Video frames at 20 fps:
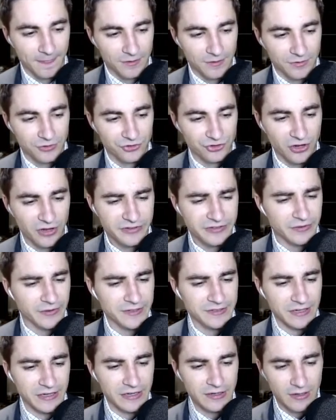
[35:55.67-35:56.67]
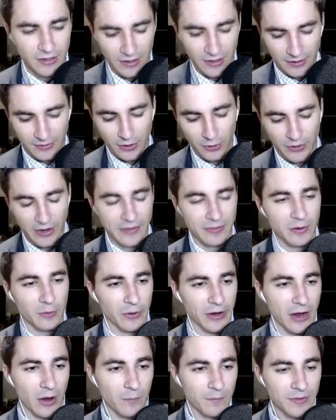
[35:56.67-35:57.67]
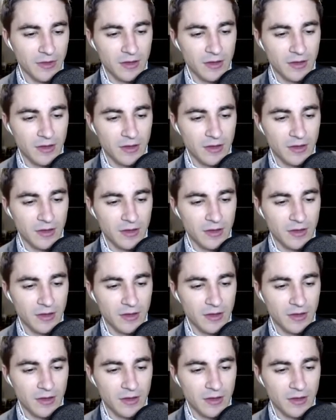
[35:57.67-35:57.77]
Just clicked it. Okay, there we go.